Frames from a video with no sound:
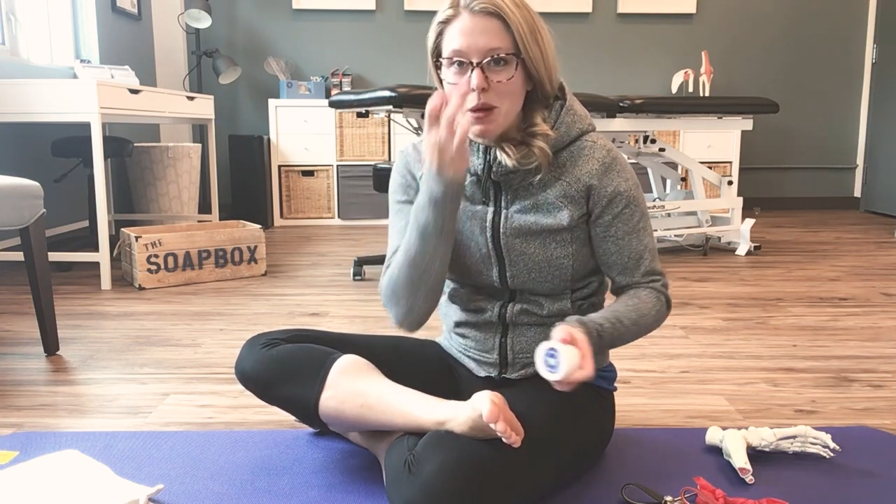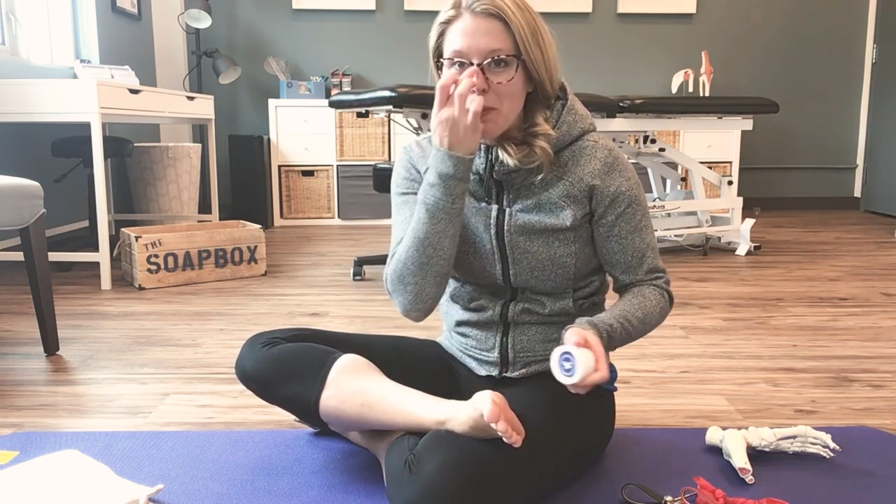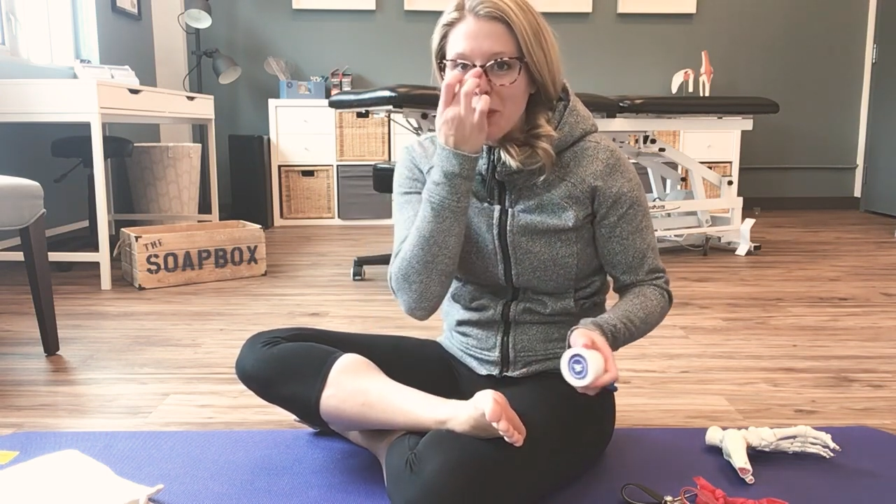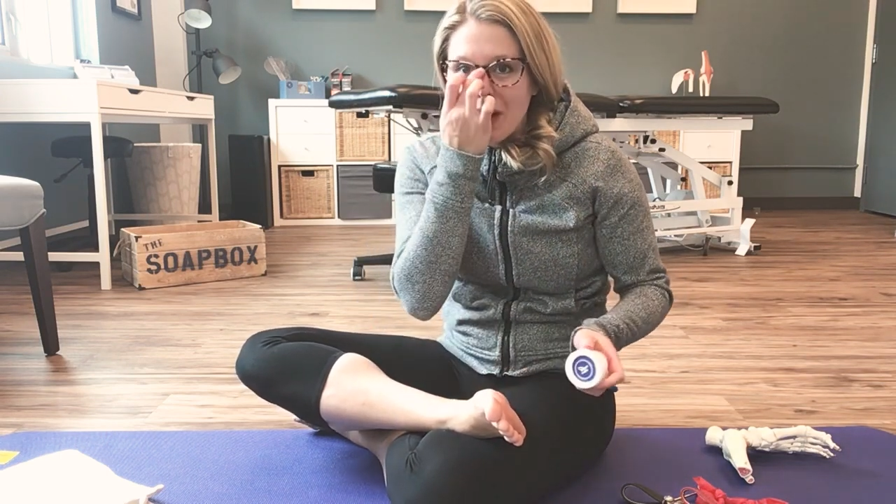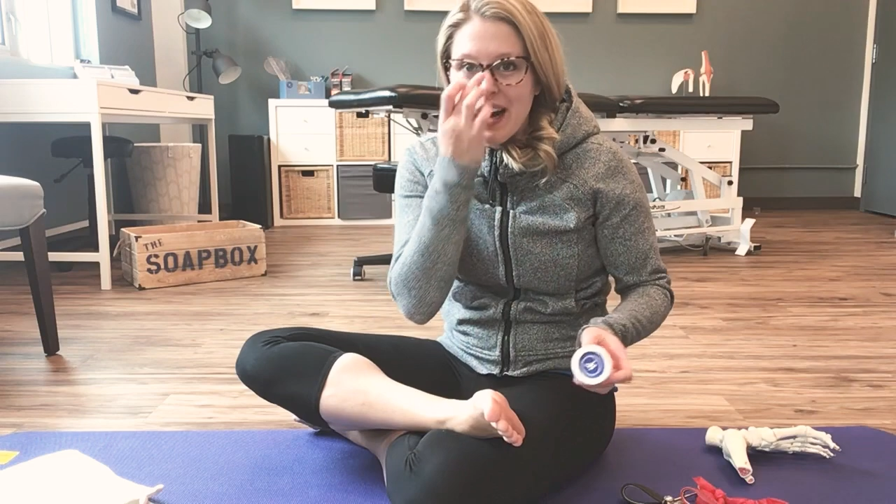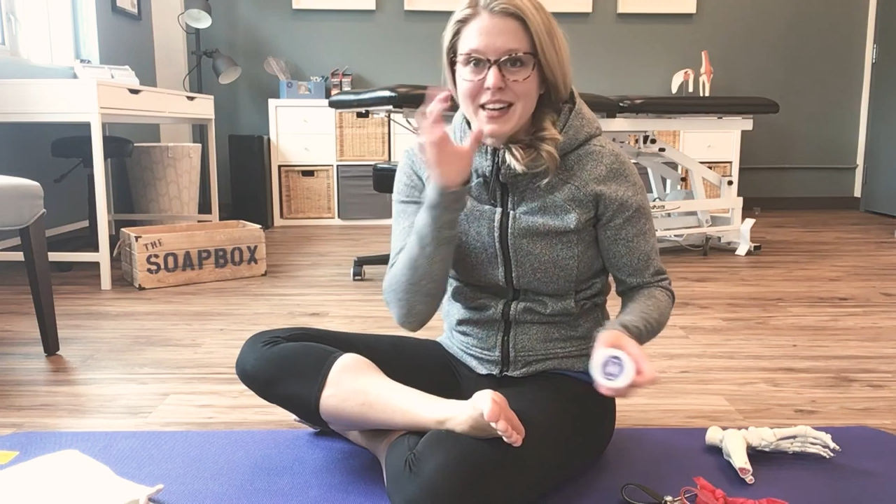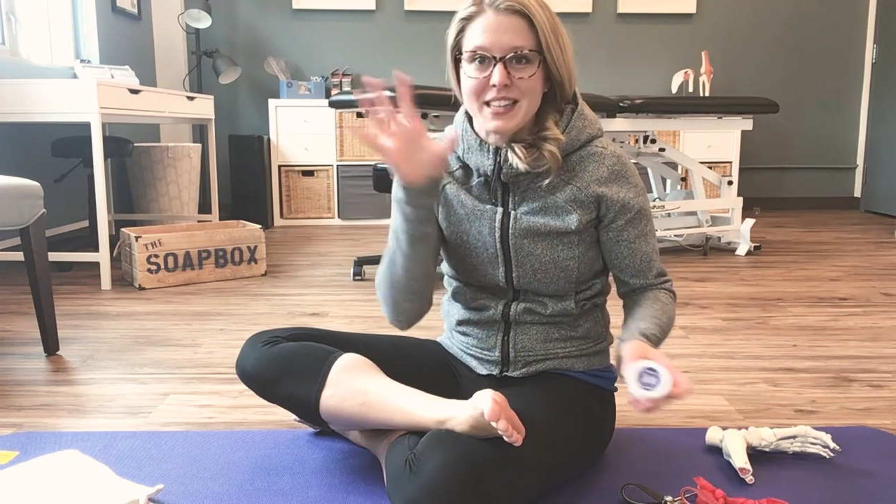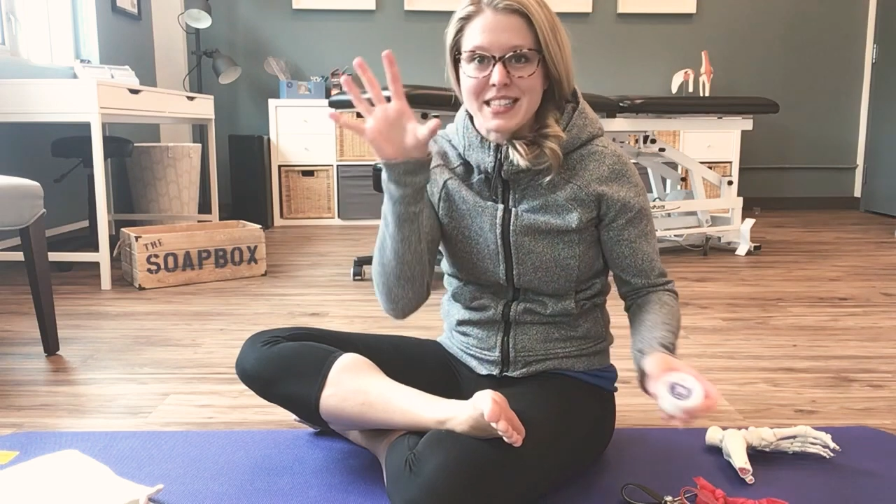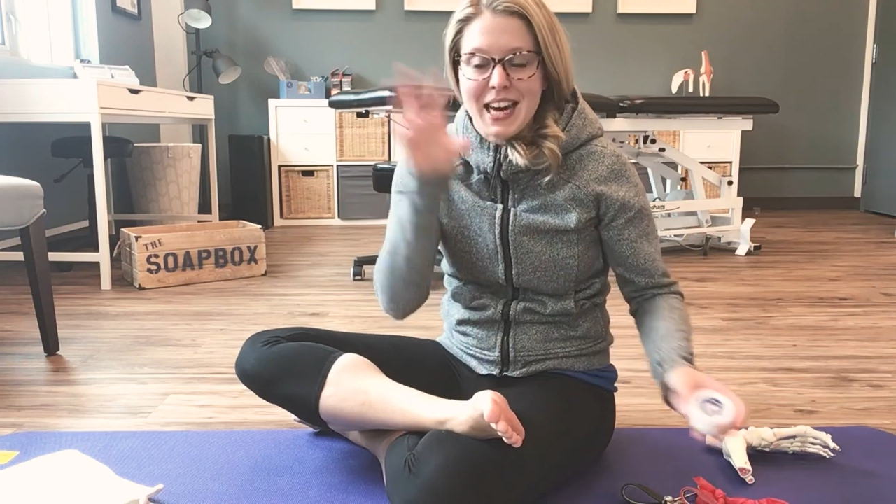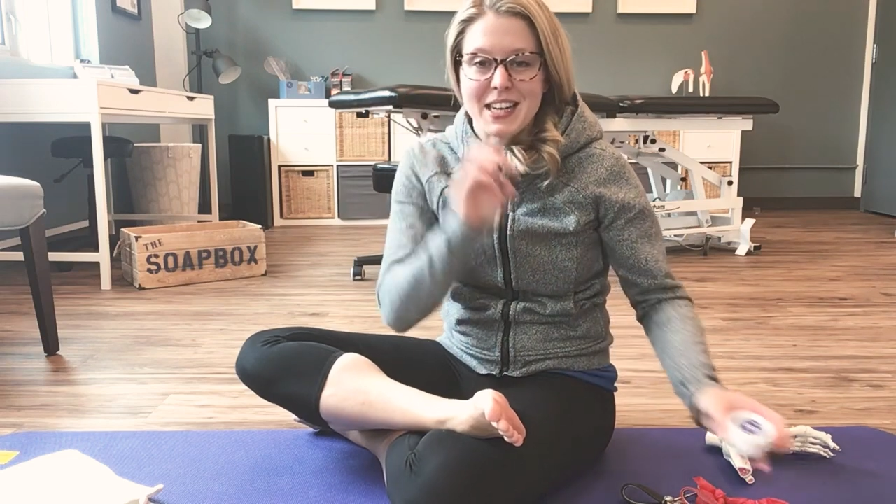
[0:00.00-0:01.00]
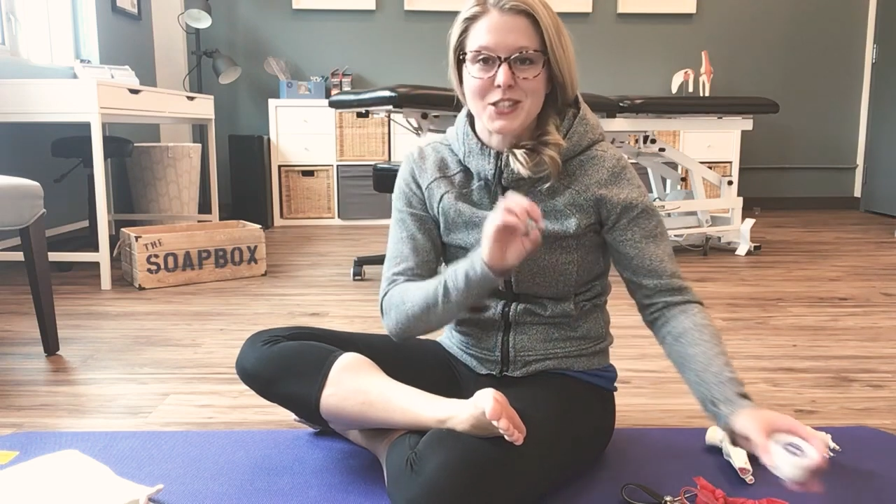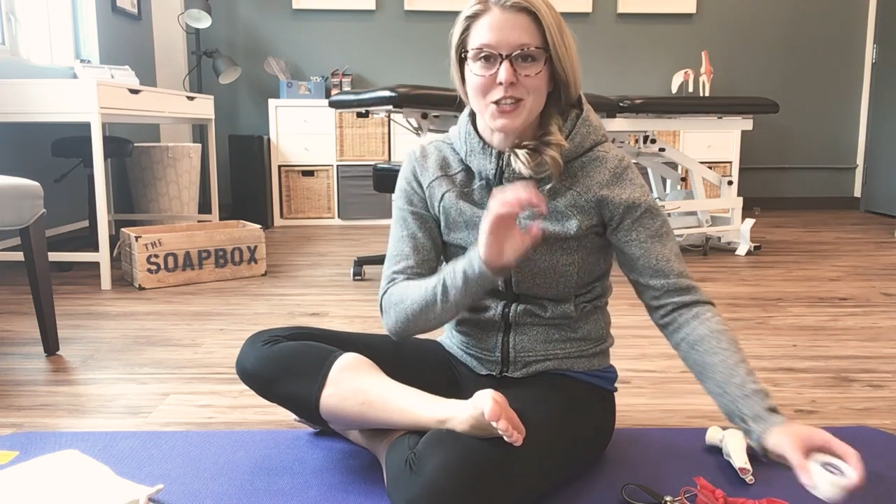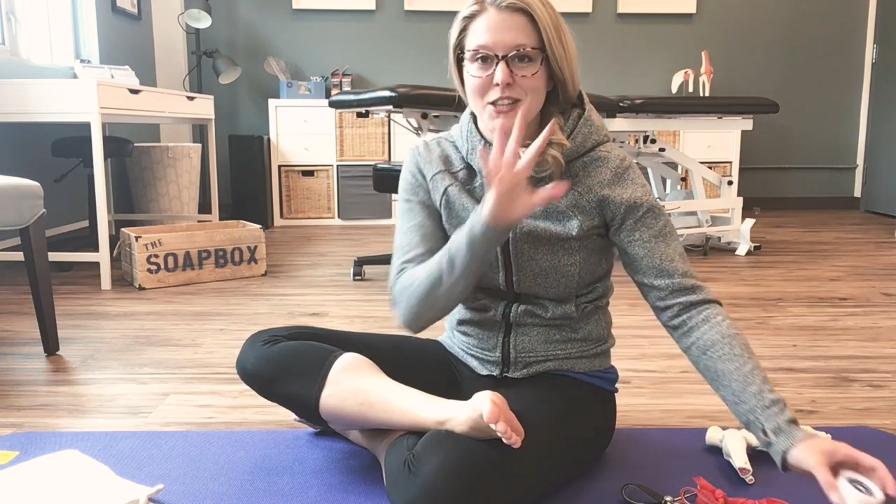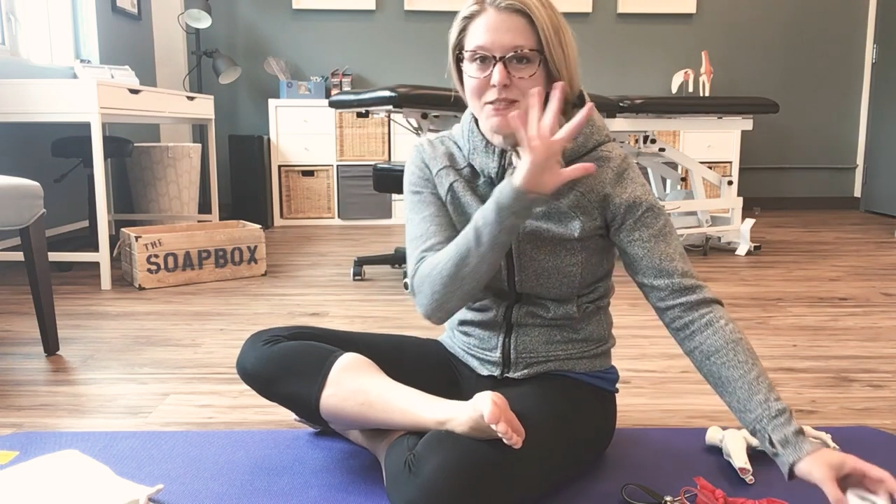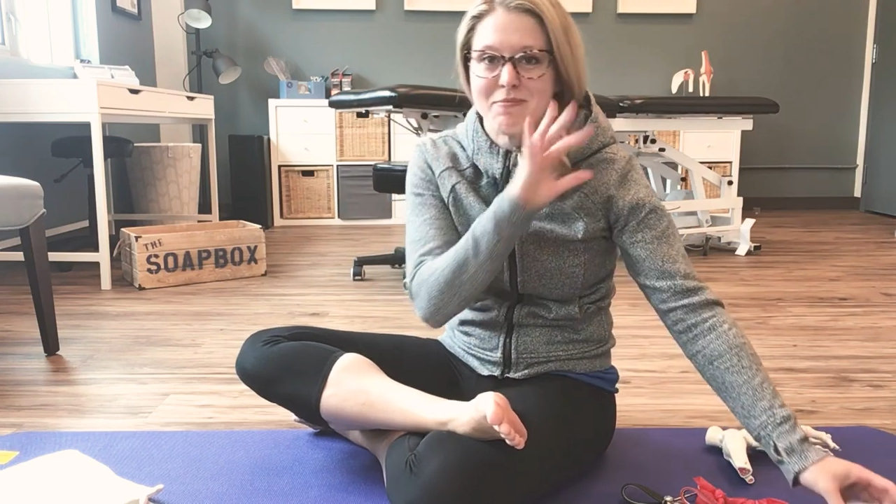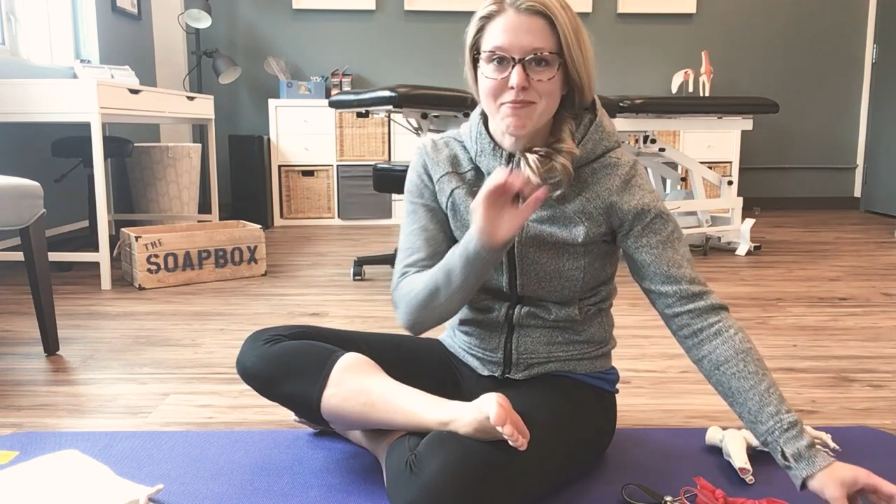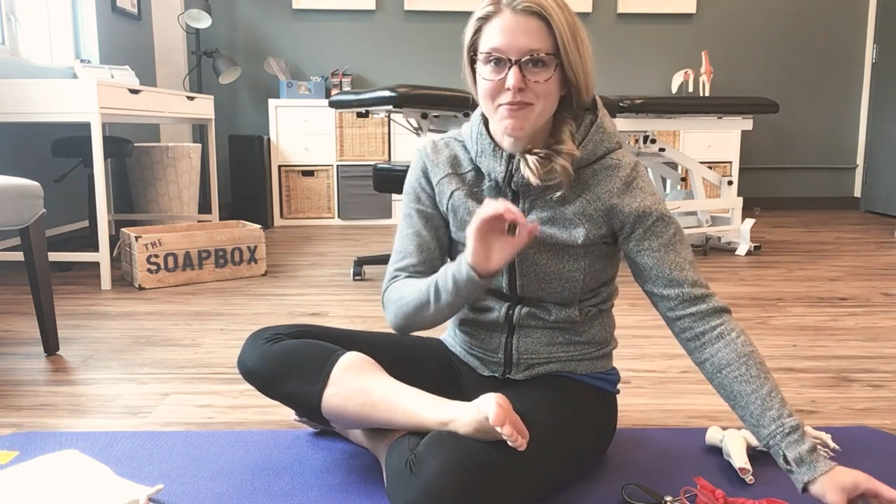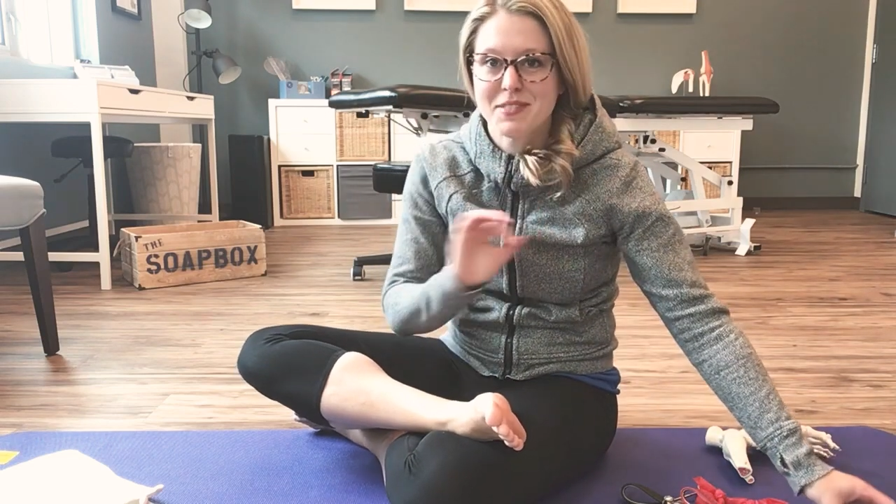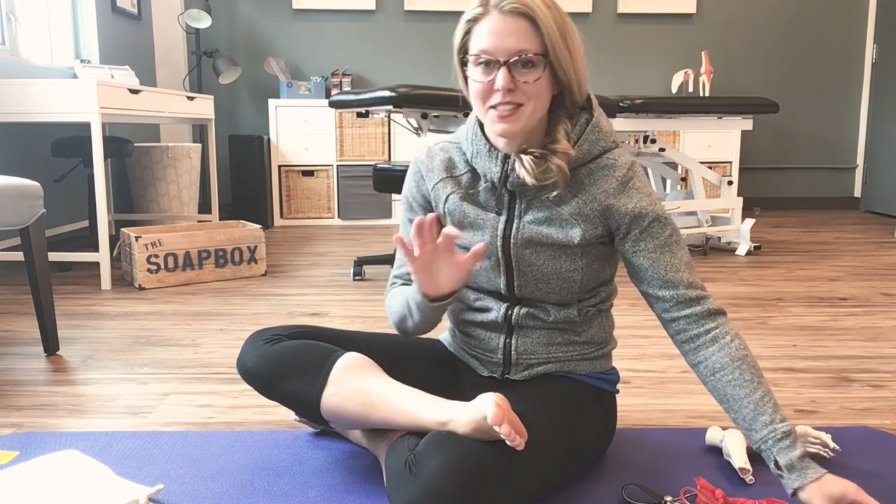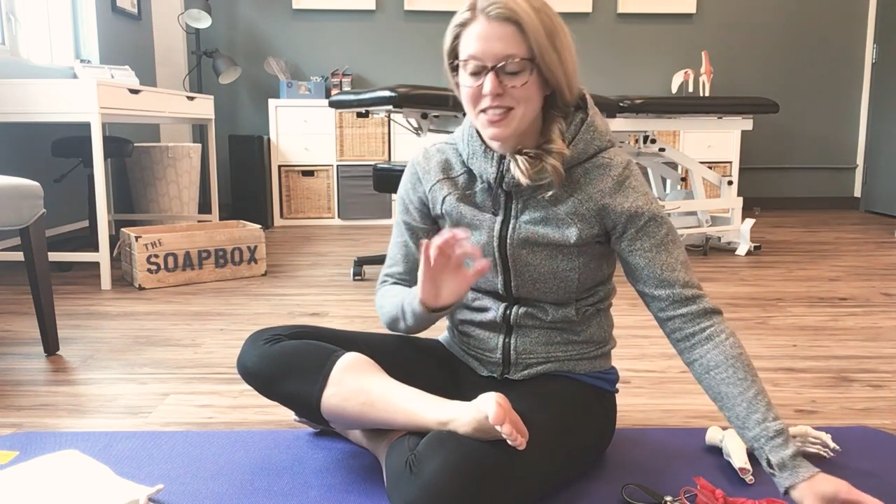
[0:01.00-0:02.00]
people kind of tend
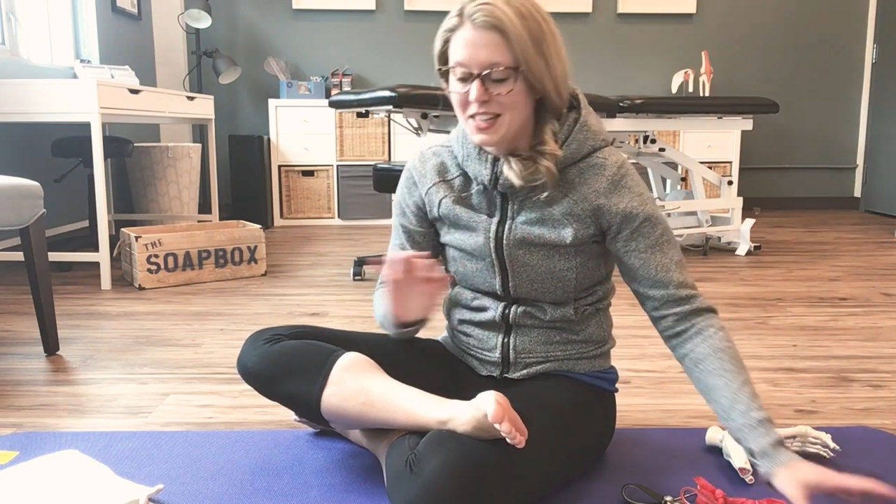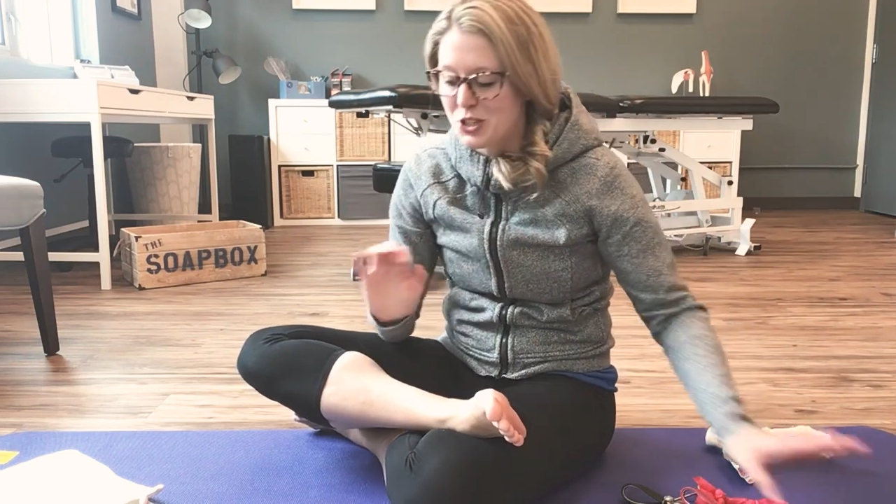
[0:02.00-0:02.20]
to